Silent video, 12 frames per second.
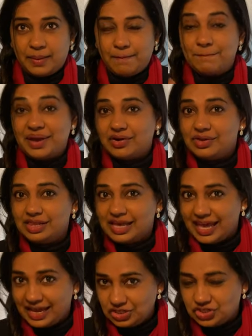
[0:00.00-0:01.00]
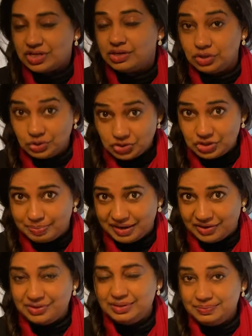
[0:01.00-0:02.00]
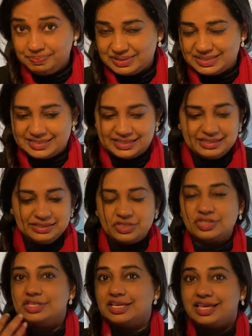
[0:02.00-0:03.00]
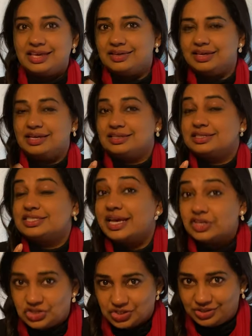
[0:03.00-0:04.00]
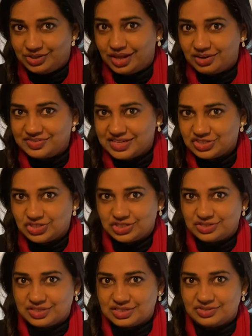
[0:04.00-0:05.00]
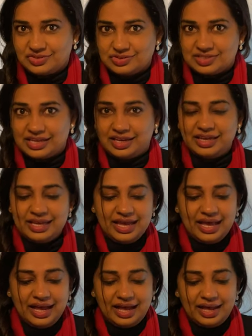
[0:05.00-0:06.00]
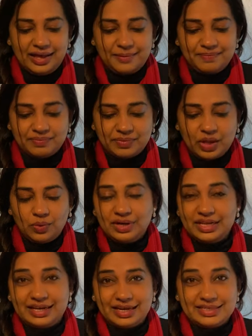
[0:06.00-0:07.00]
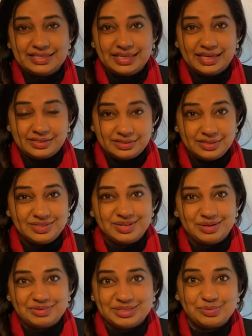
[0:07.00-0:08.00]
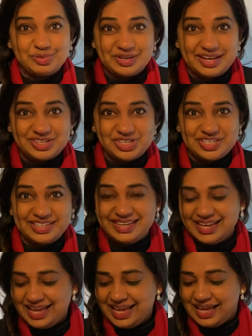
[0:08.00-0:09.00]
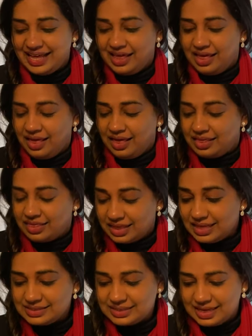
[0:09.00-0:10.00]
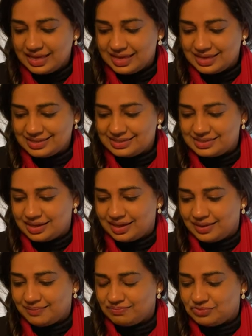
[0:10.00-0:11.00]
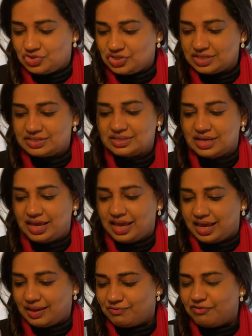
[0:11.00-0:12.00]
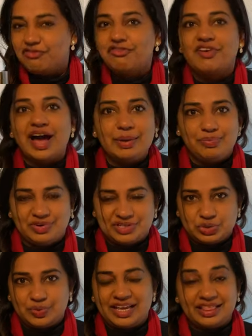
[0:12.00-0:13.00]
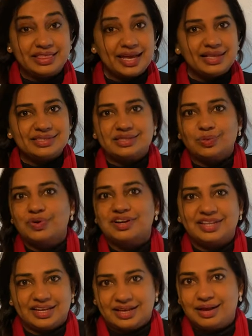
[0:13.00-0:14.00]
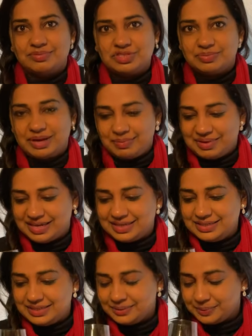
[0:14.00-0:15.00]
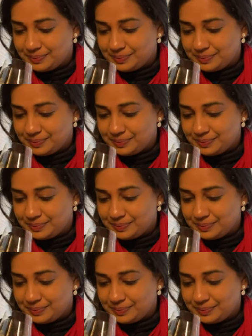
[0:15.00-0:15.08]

barrel aged, a neutral barrel, but still, so uh, texture, a lot of texture to this rosé. Um, only 90 cases, so limited production. This is just a vibrant wine. That's the word that comes to my mind.